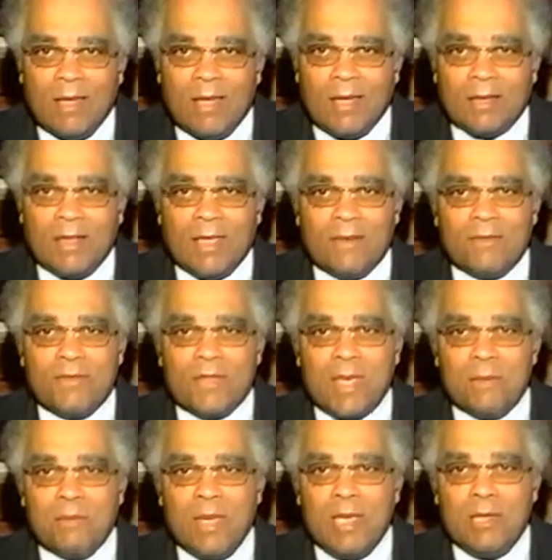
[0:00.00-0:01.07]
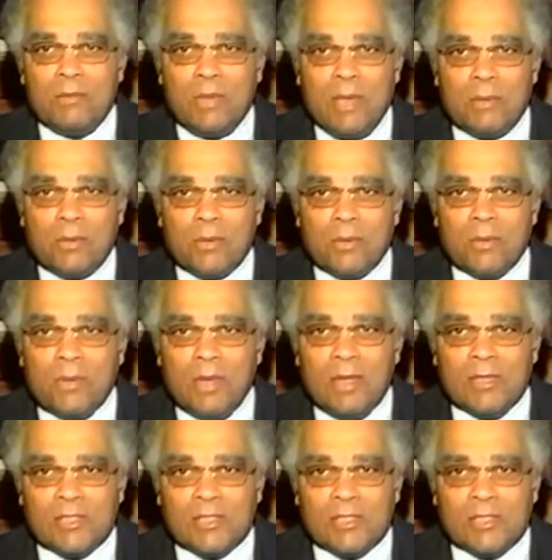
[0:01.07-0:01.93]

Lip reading: that made people